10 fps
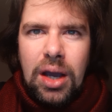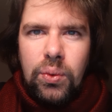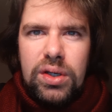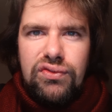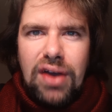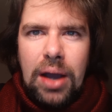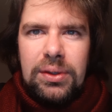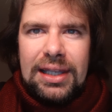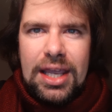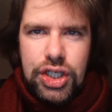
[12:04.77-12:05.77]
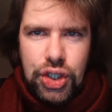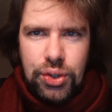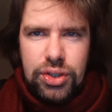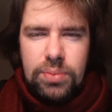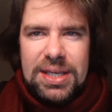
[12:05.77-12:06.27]
who had found
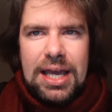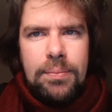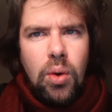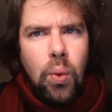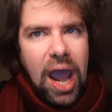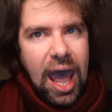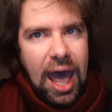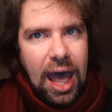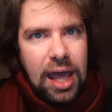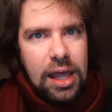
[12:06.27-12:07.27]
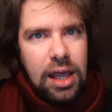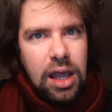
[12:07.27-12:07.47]
leisure to become aware